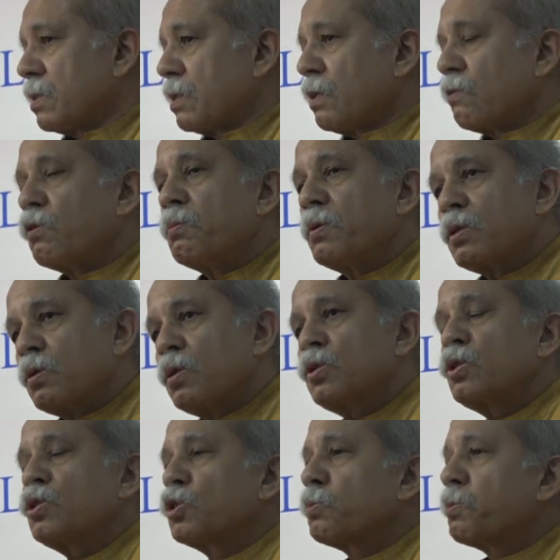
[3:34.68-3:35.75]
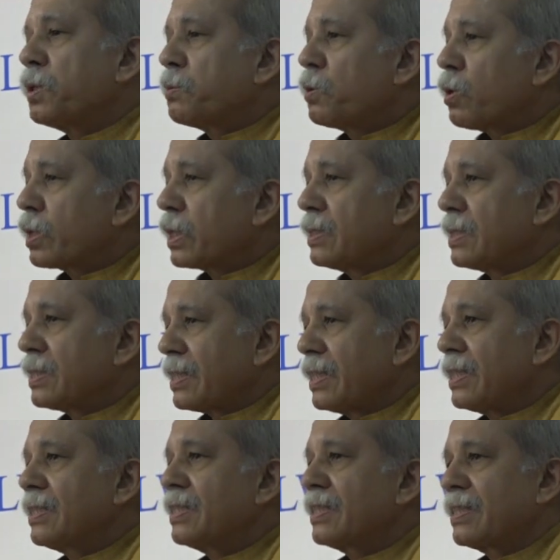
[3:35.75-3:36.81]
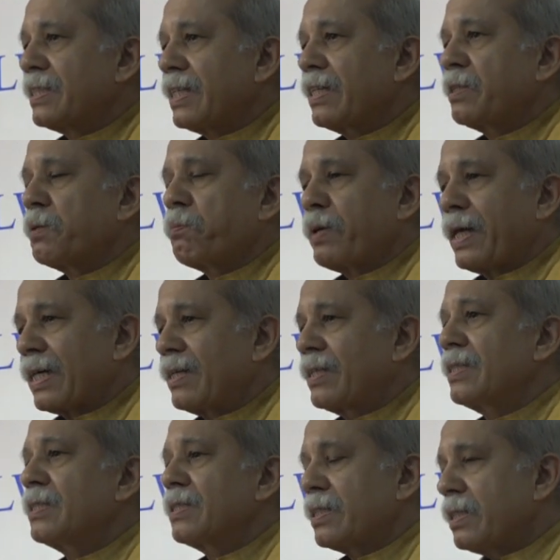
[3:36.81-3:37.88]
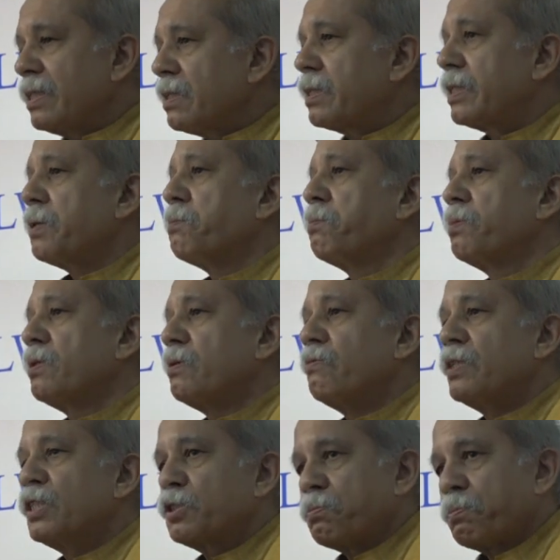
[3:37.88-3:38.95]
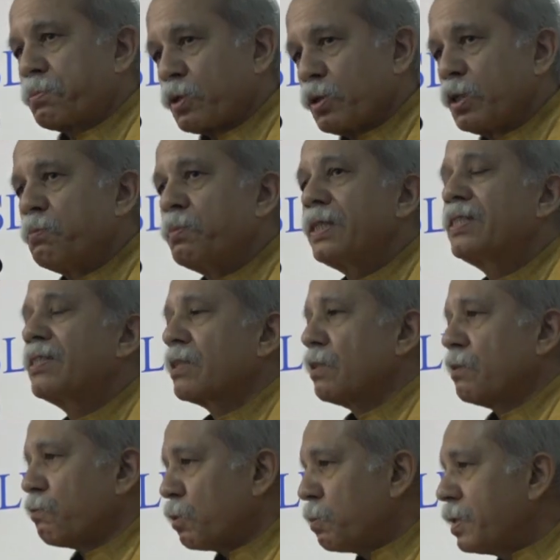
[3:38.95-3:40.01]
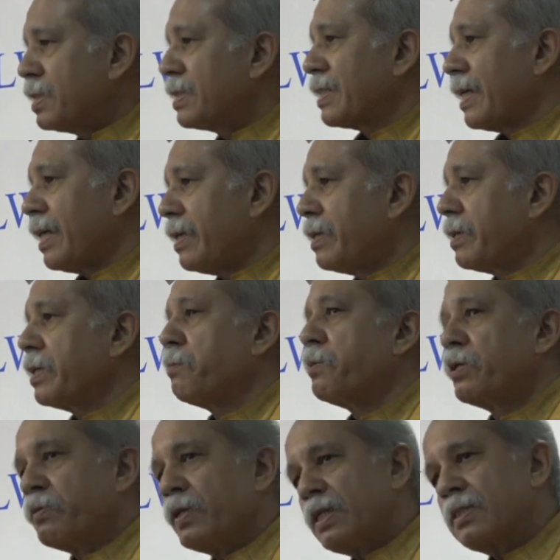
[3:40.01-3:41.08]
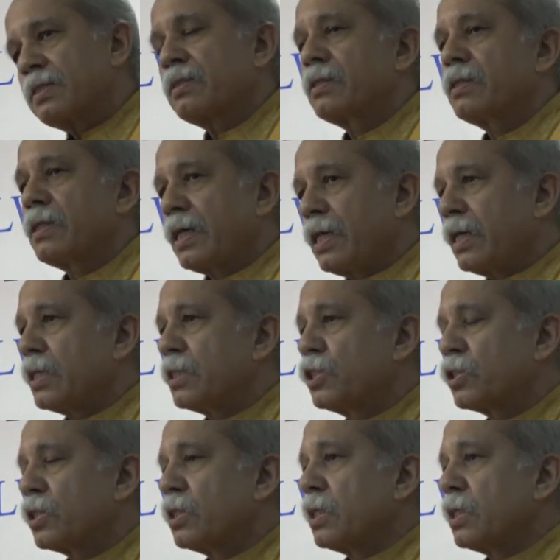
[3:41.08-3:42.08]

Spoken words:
A woman goes to Supreme Court and says that a practice in a temple which prohibits a woman's entry between a certain age